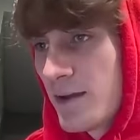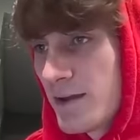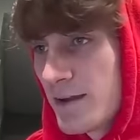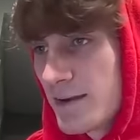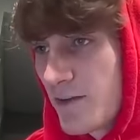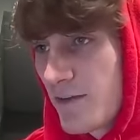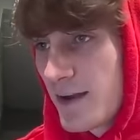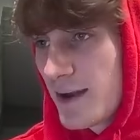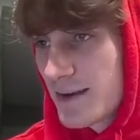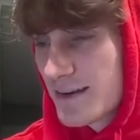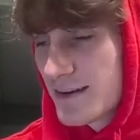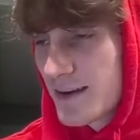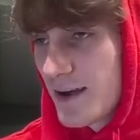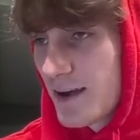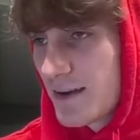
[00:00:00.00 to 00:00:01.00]
So the next
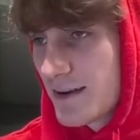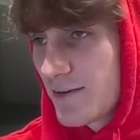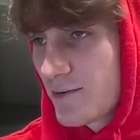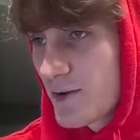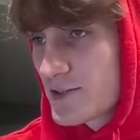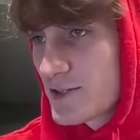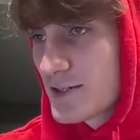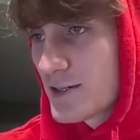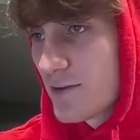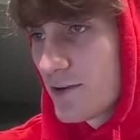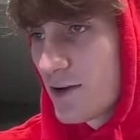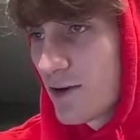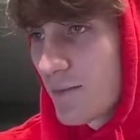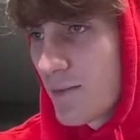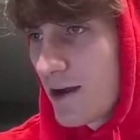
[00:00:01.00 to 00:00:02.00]
set of questions over
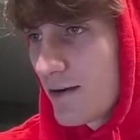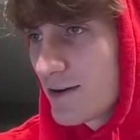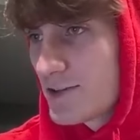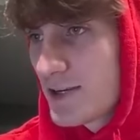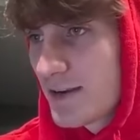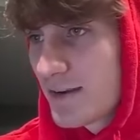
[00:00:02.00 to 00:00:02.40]
neurobiology.